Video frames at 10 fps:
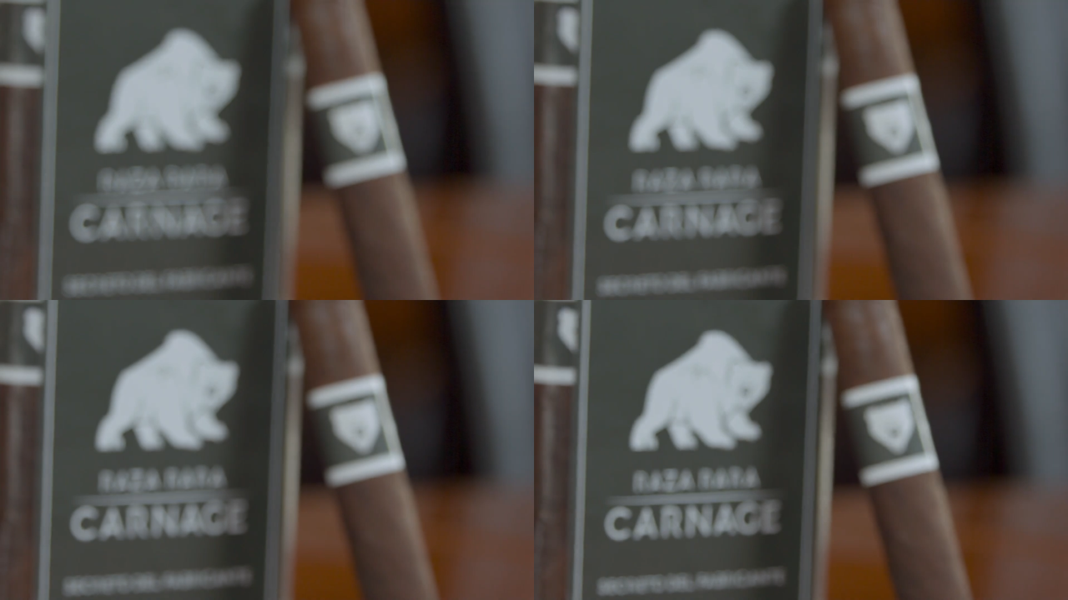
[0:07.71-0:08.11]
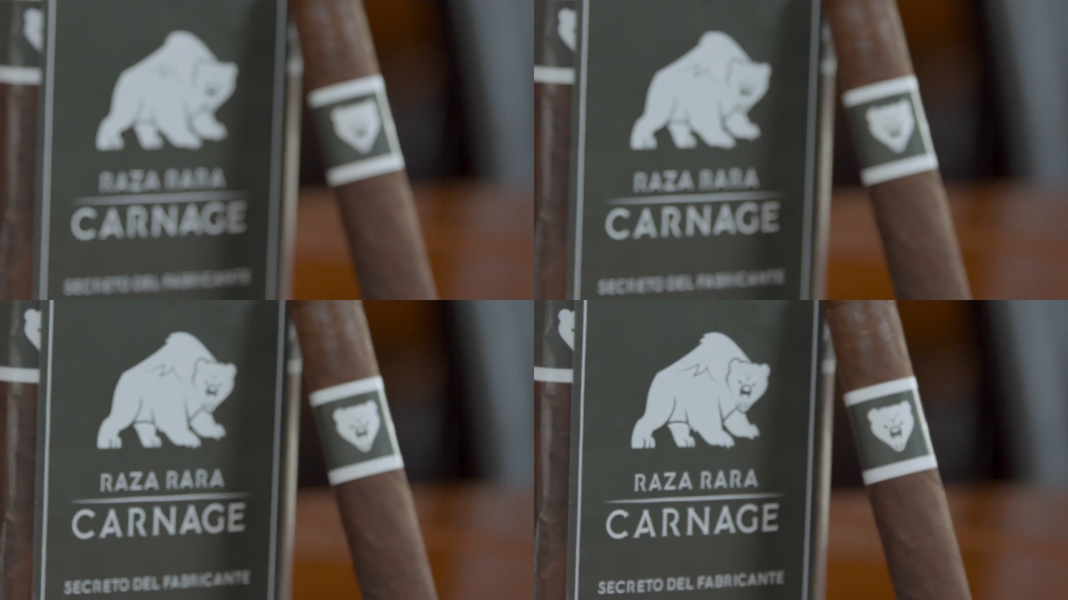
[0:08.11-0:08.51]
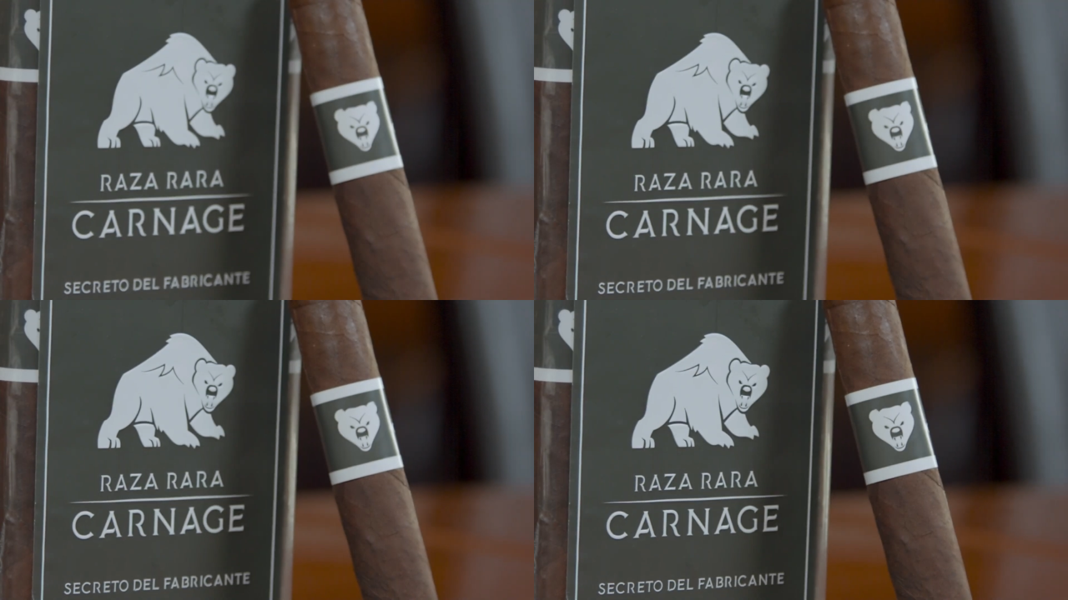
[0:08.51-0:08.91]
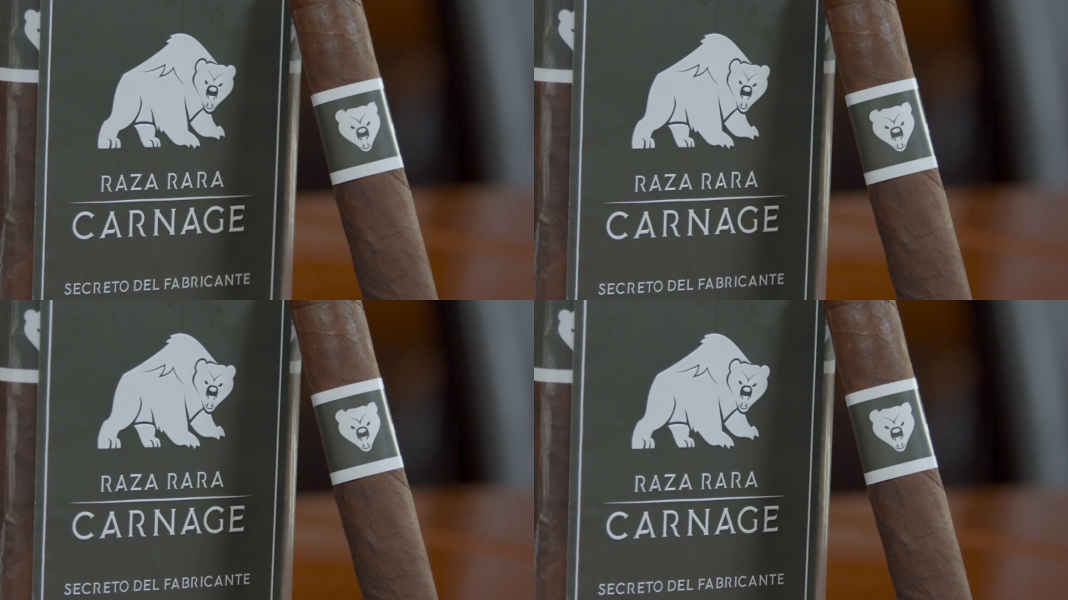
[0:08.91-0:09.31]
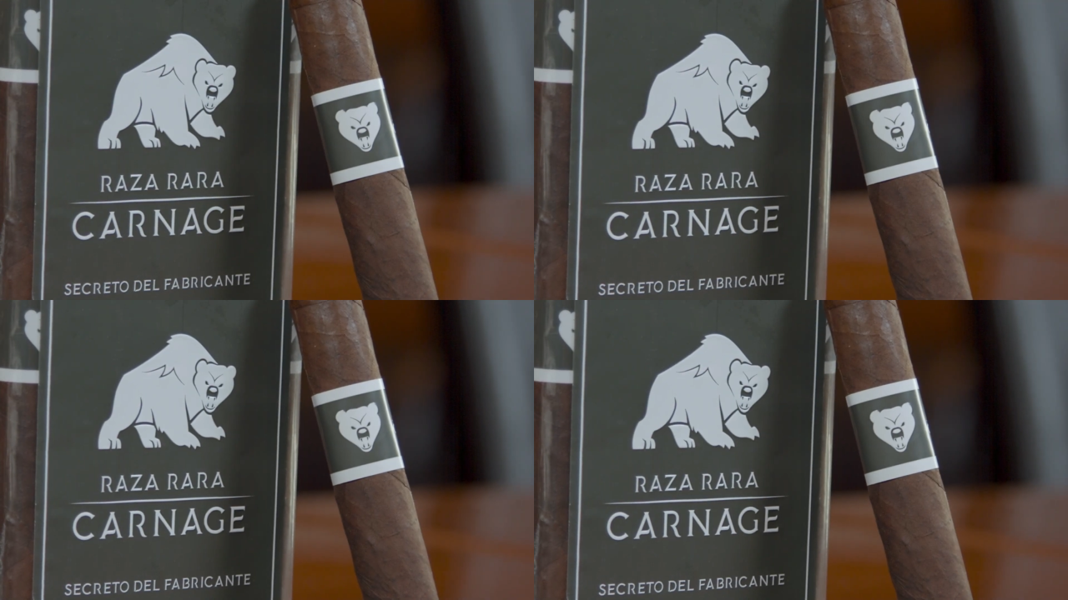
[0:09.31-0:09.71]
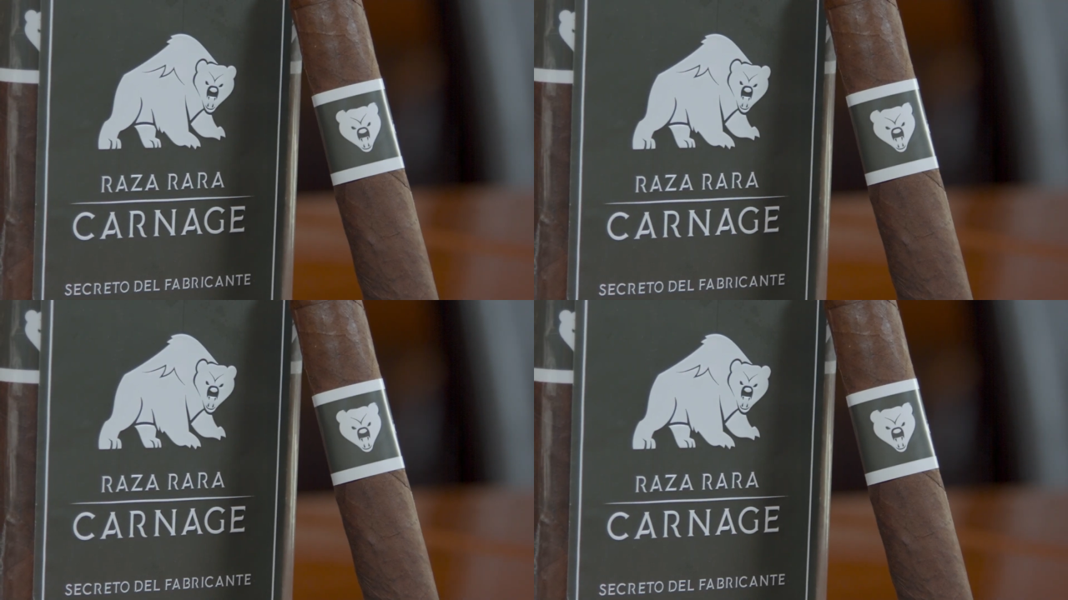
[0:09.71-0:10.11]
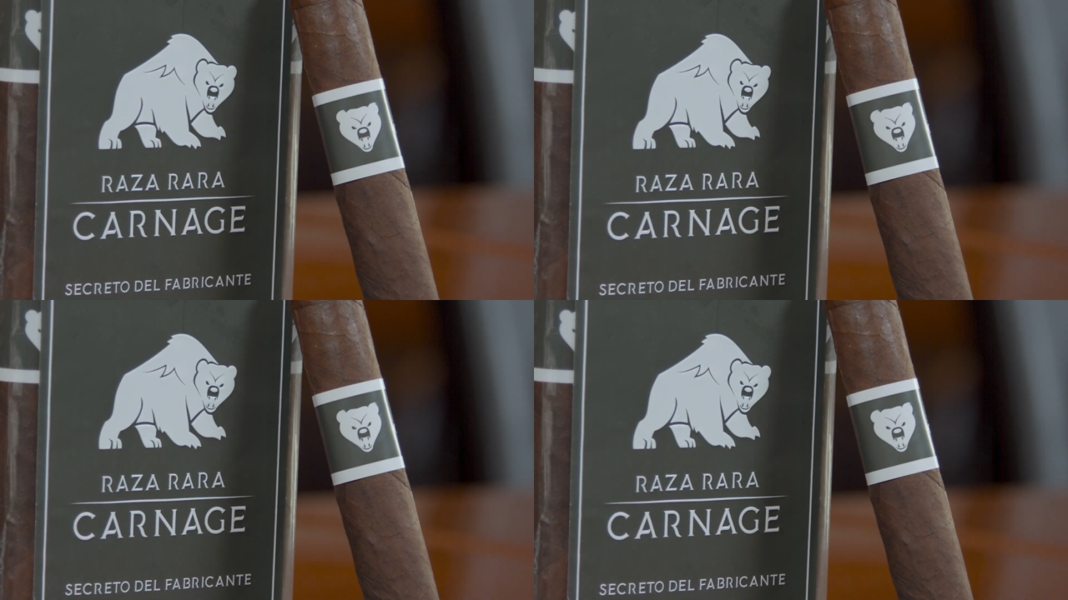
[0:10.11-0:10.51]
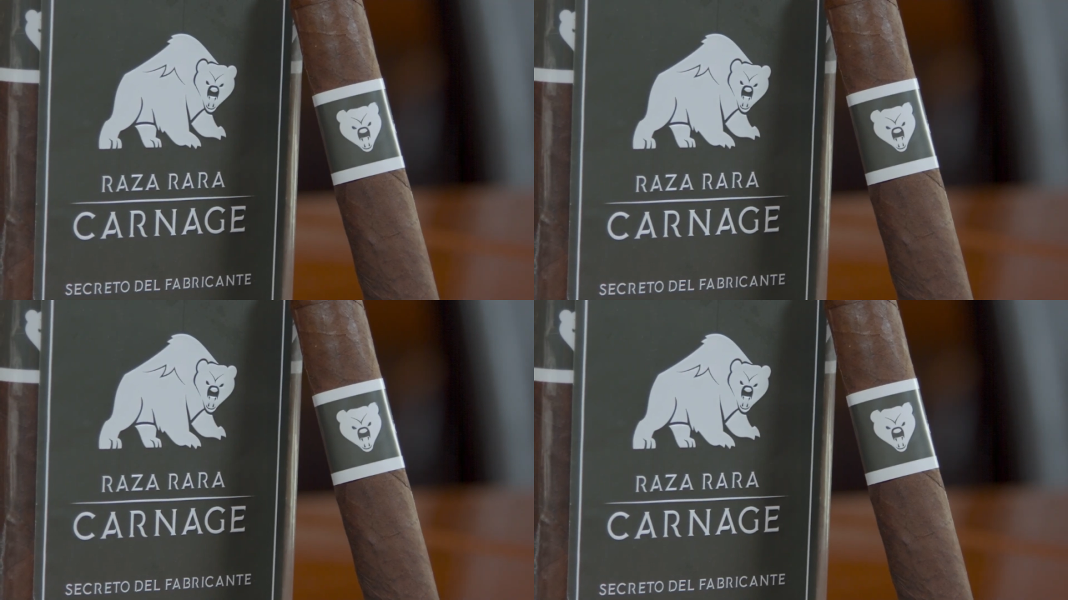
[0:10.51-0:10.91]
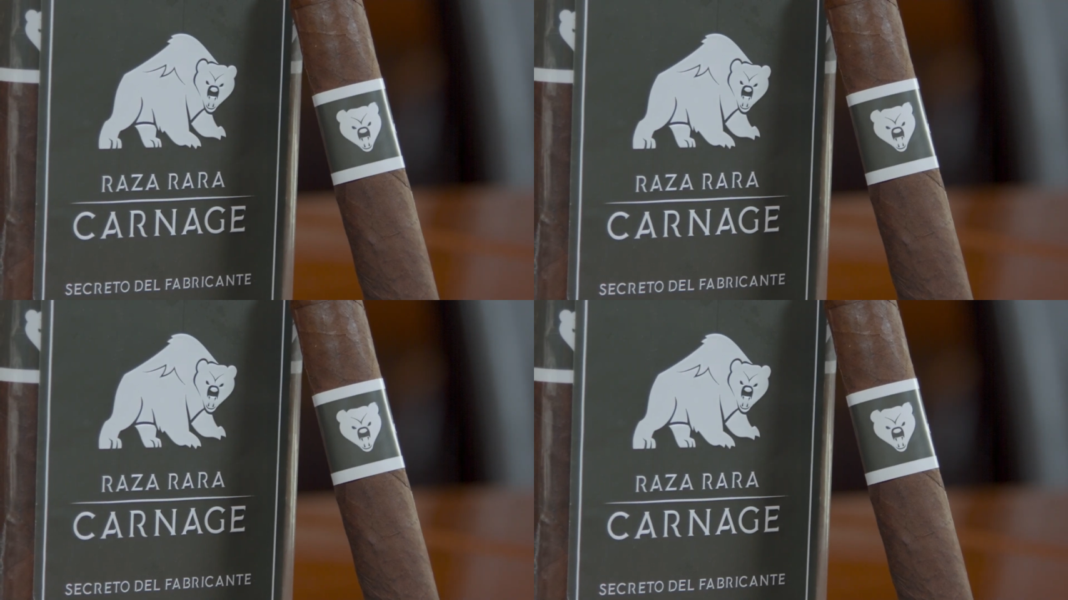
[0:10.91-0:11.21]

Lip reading: No face is visible, so there are no lips to read.